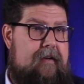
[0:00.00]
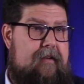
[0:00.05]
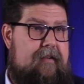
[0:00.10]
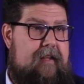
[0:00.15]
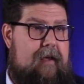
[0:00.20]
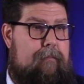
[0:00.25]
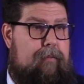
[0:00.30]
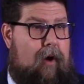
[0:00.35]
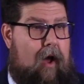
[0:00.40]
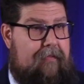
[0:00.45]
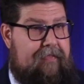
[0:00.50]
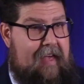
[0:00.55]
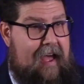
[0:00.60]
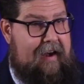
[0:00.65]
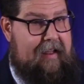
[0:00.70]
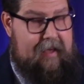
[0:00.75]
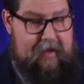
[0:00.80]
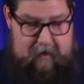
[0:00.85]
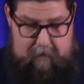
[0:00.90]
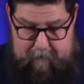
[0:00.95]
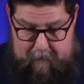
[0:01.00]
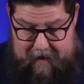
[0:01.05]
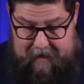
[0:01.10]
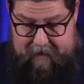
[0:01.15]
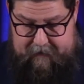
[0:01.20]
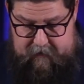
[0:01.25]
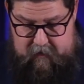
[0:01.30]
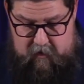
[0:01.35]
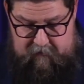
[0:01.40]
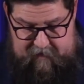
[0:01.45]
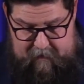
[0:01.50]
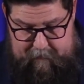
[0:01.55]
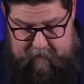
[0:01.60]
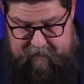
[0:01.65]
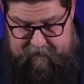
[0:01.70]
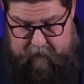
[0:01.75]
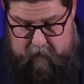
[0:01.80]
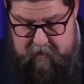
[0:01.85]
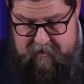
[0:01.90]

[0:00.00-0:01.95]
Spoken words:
They brought that in and made it November 1st